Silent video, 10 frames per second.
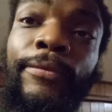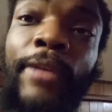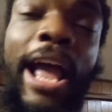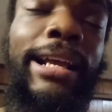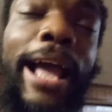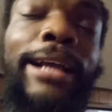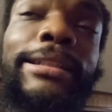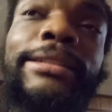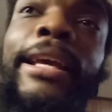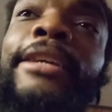And I could
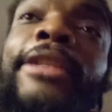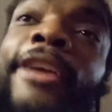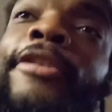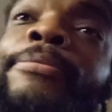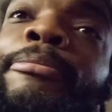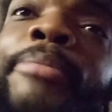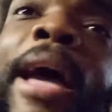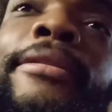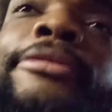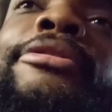say, like,
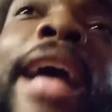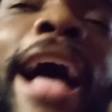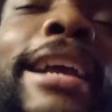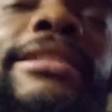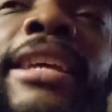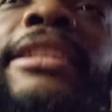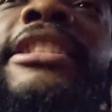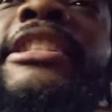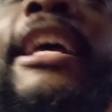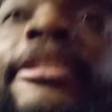I could say
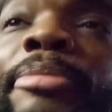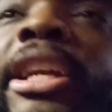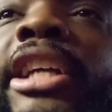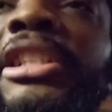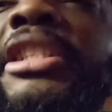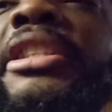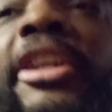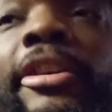this has been a good year,